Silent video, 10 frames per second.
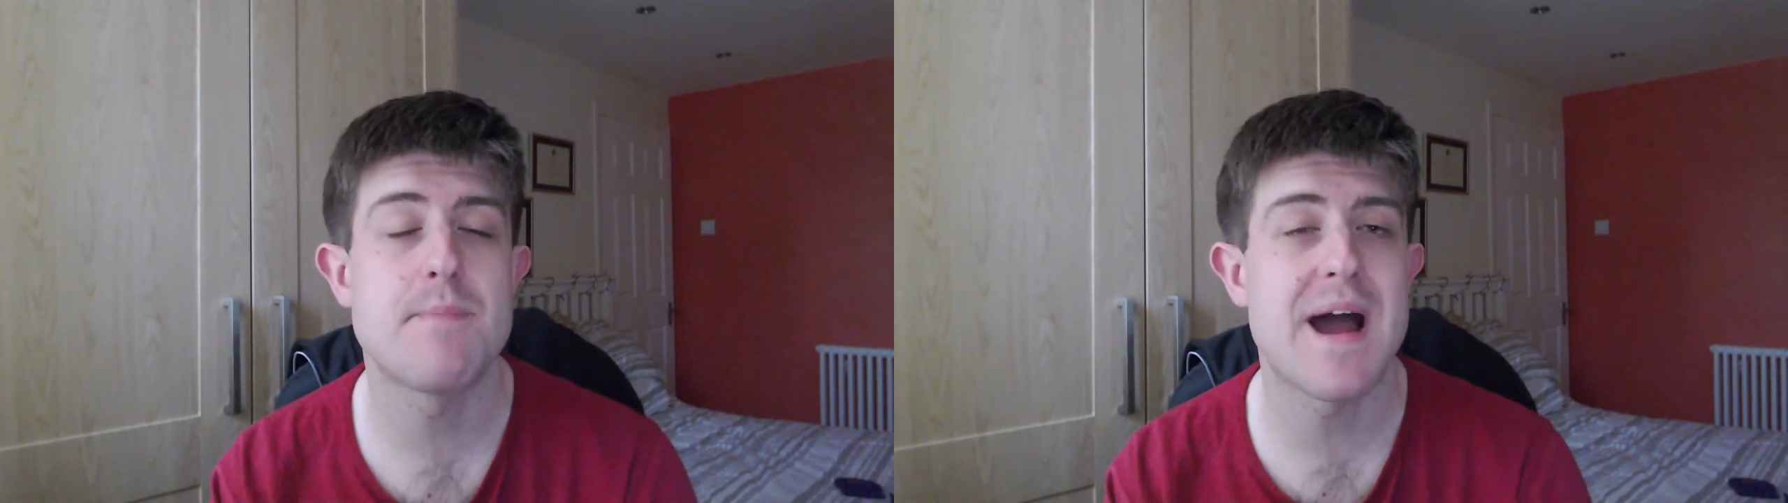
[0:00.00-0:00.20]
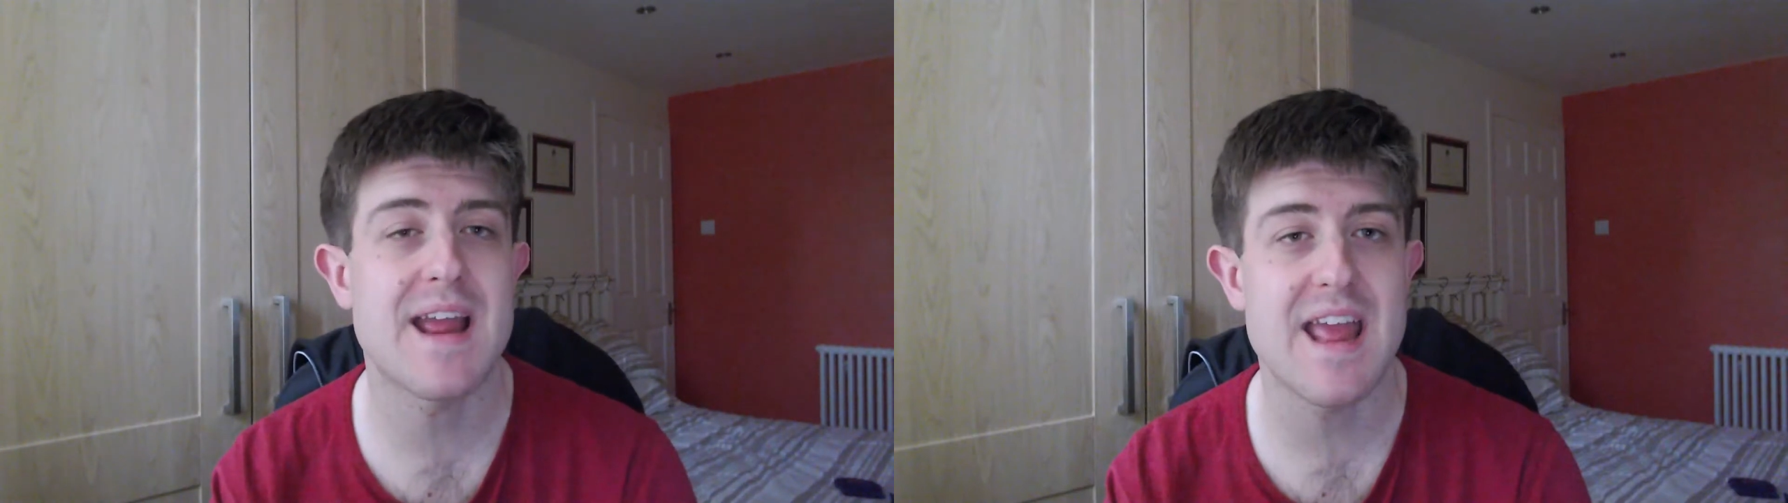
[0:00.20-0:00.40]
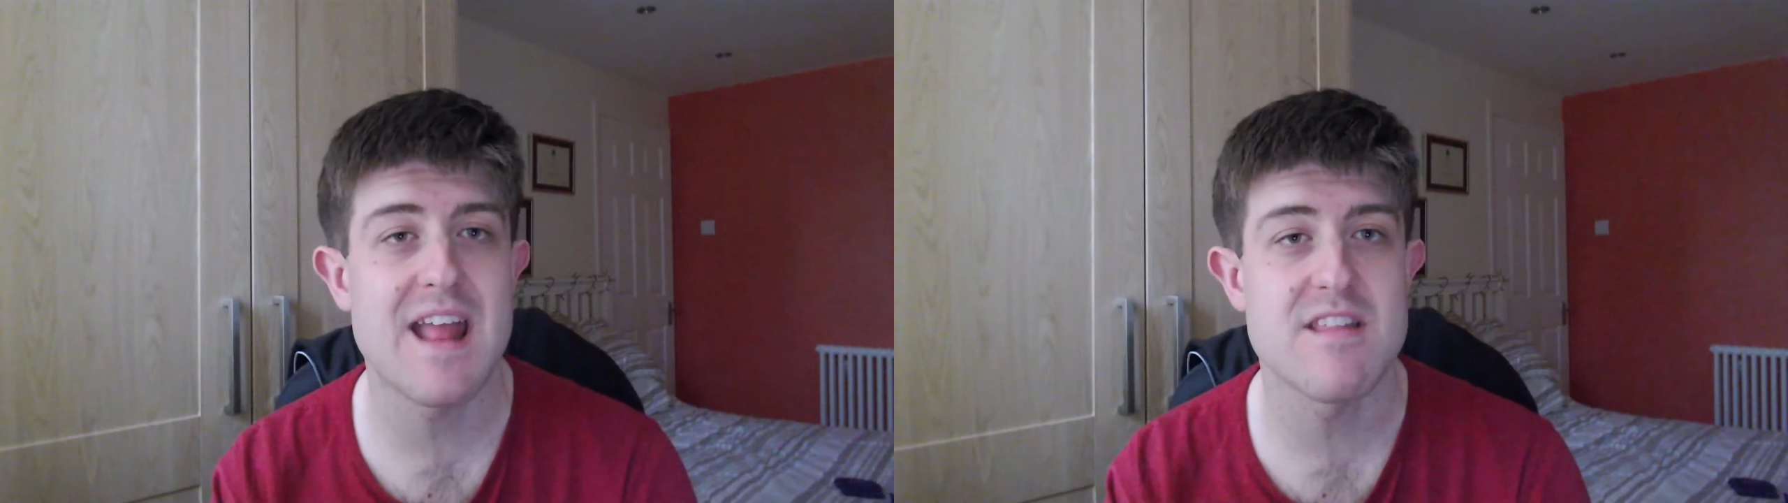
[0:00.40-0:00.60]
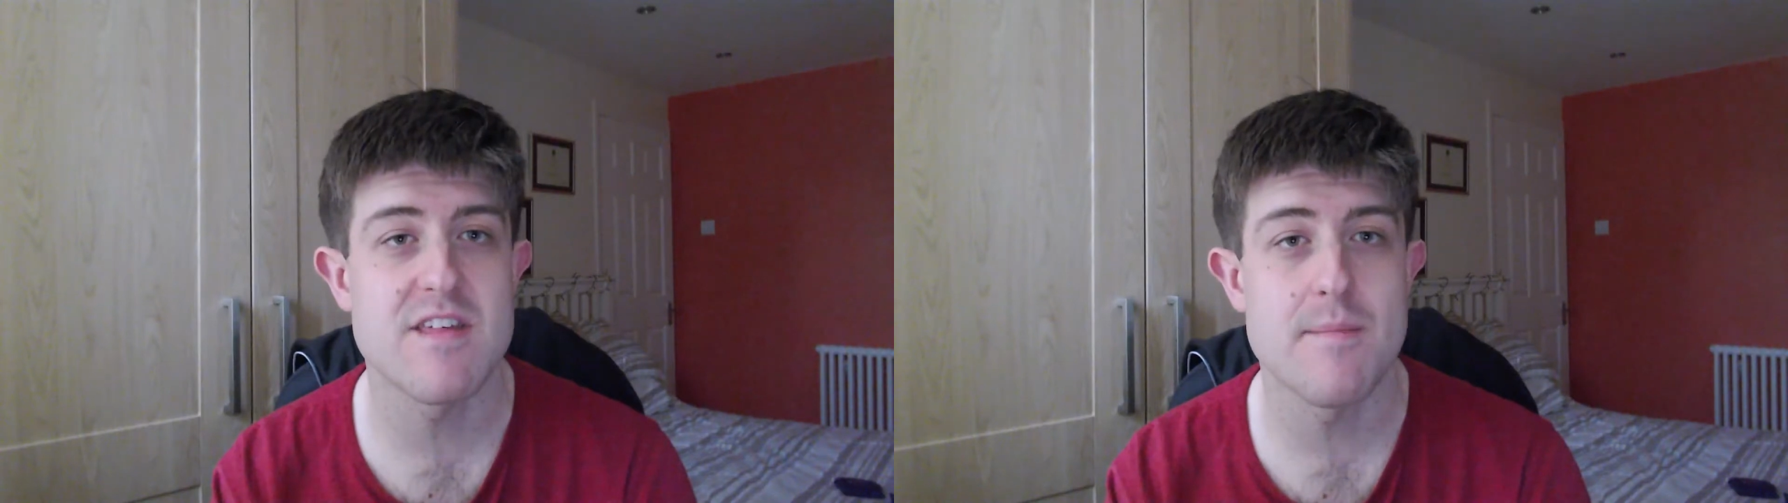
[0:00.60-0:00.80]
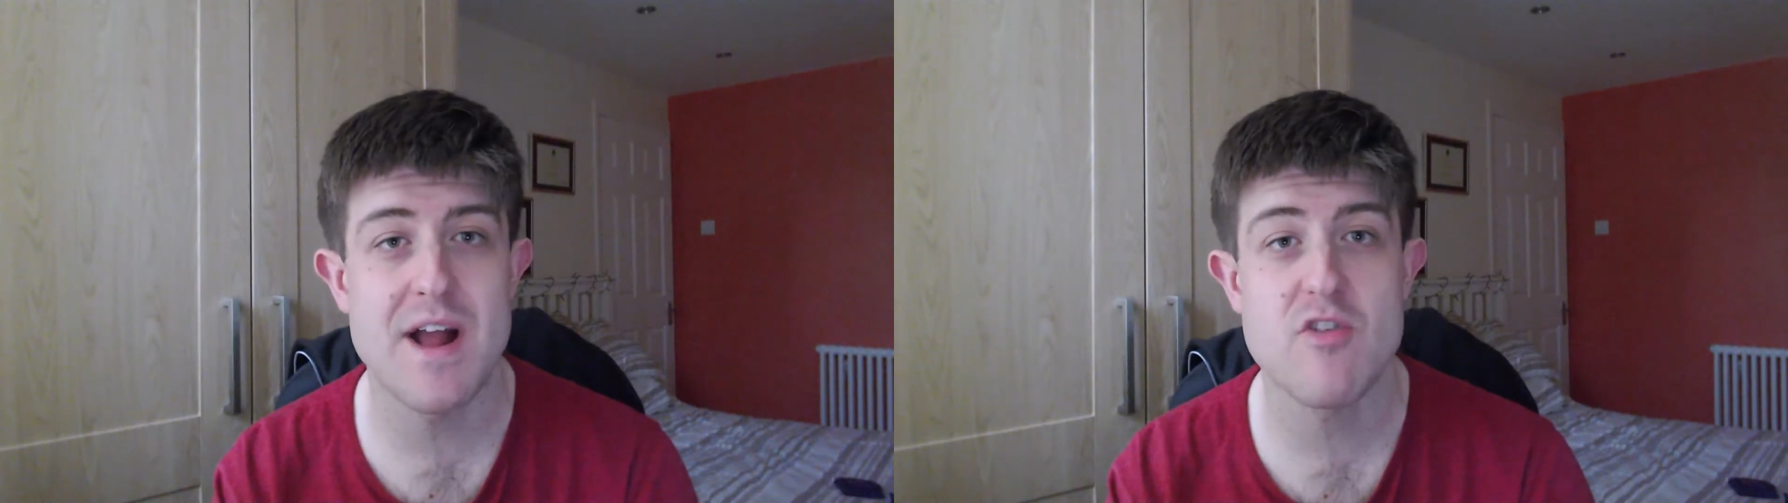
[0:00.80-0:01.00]
back into
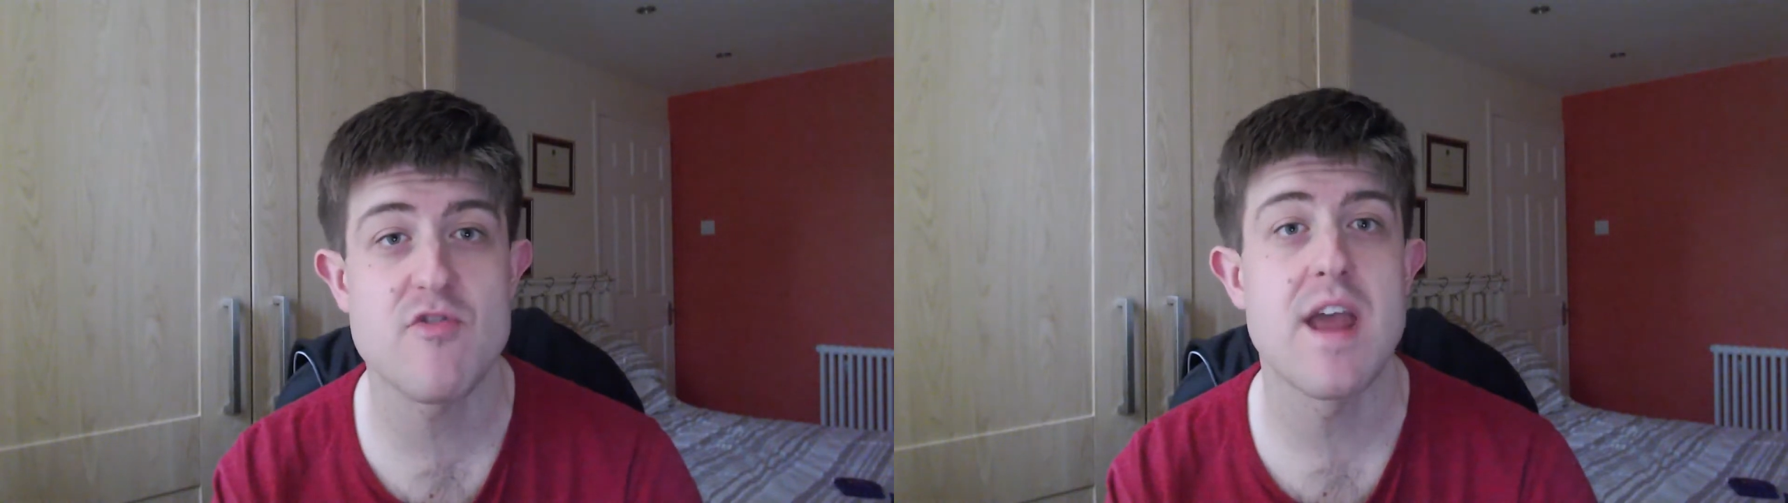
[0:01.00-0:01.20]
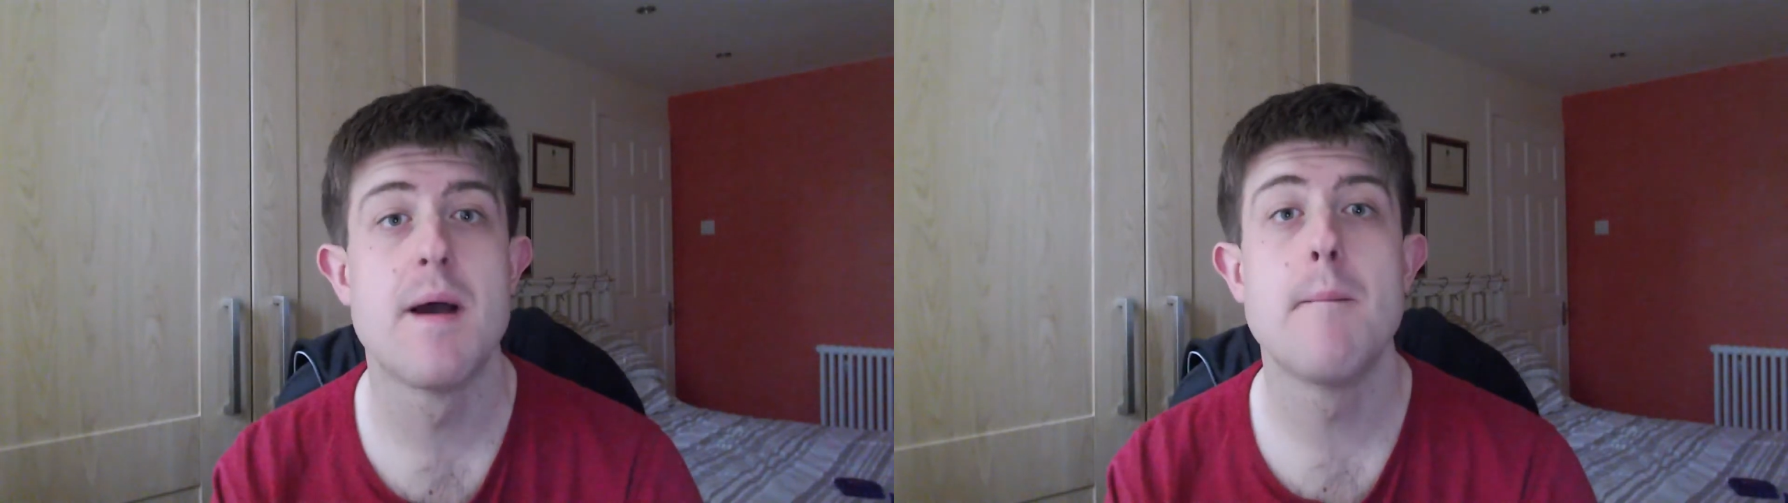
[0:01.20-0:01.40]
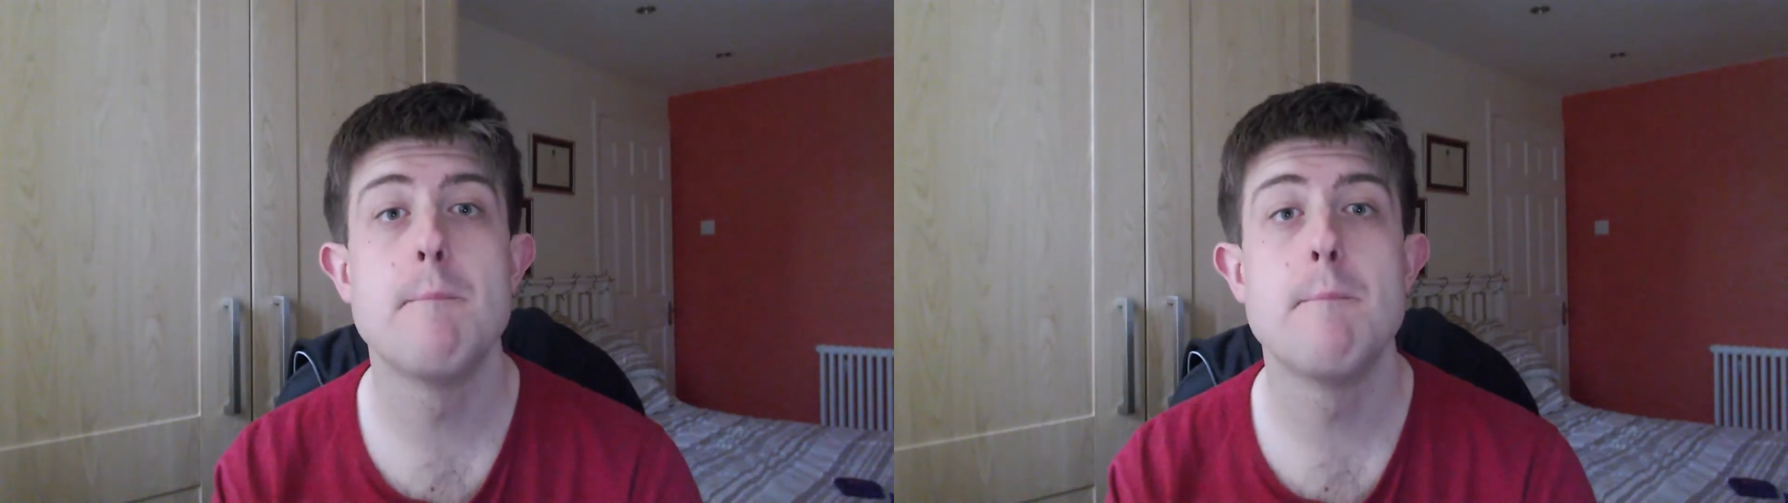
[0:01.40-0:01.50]
the battery,